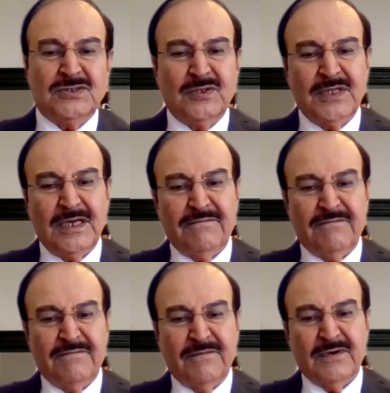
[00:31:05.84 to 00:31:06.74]
So
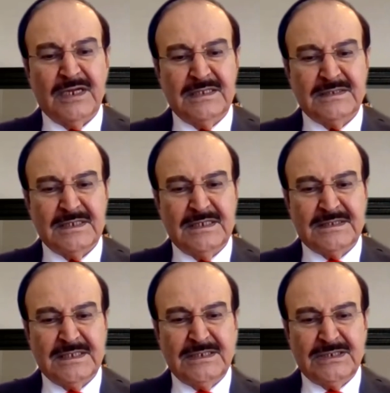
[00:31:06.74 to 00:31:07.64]
therefore, it is
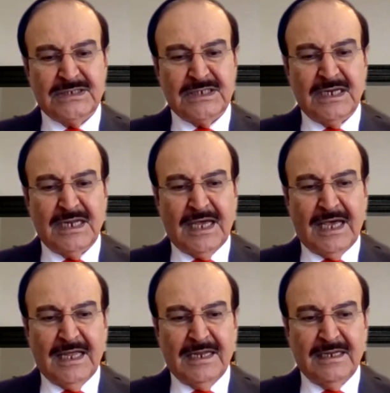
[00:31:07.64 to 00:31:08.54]
essential,
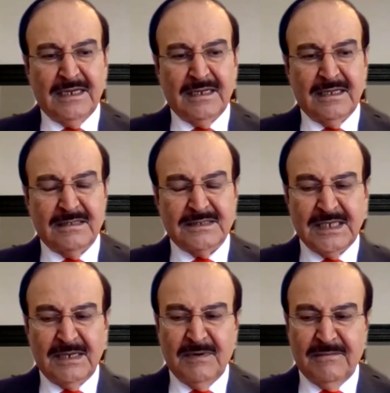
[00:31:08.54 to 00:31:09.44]
and
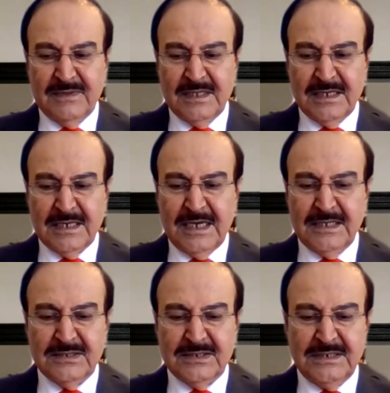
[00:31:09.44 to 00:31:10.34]
some of the
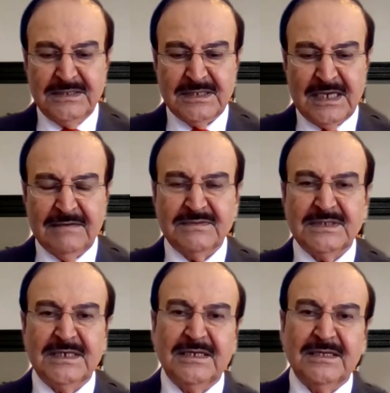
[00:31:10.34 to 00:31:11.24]
countries have
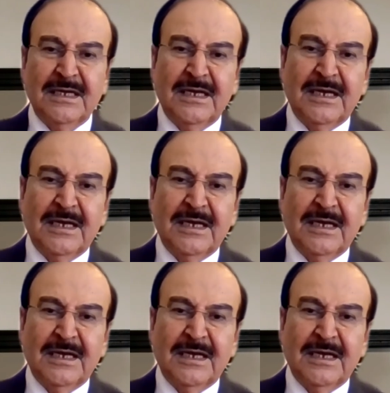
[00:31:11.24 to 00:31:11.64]
said